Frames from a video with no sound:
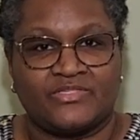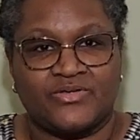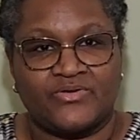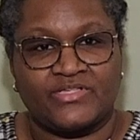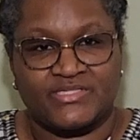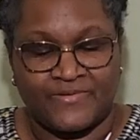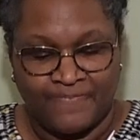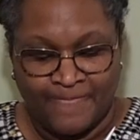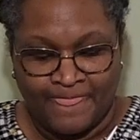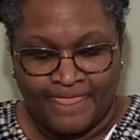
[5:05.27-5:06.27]
So it's a
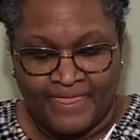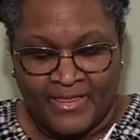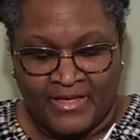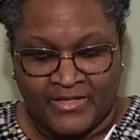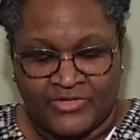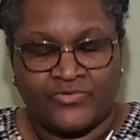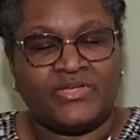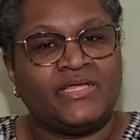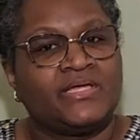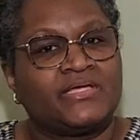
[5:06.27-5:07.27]

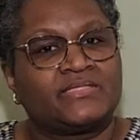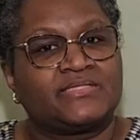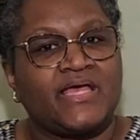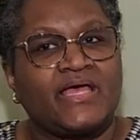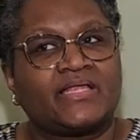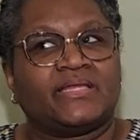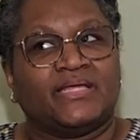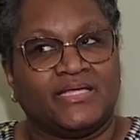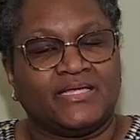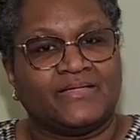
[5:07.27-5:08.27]
unique
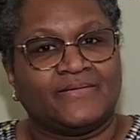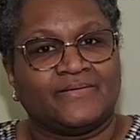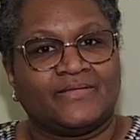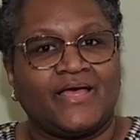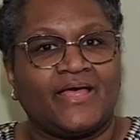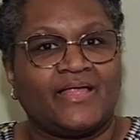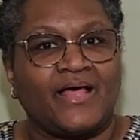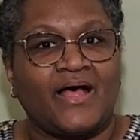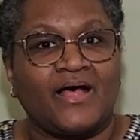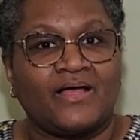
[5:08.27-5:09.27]
technique that
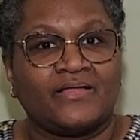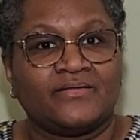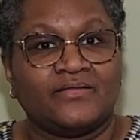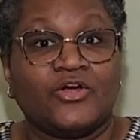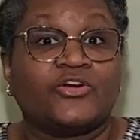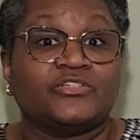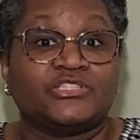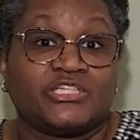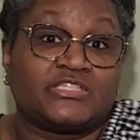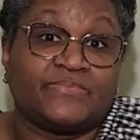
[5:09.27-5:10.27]
I learned
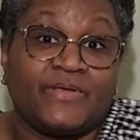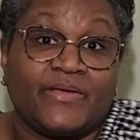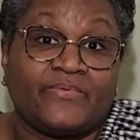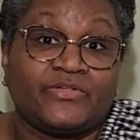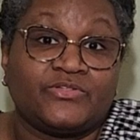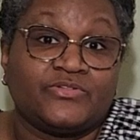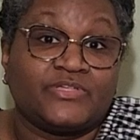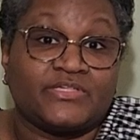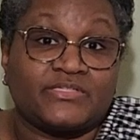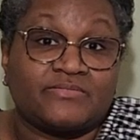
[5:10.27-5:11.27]
just to be able to do
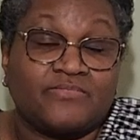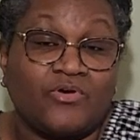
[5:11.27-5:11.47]
this.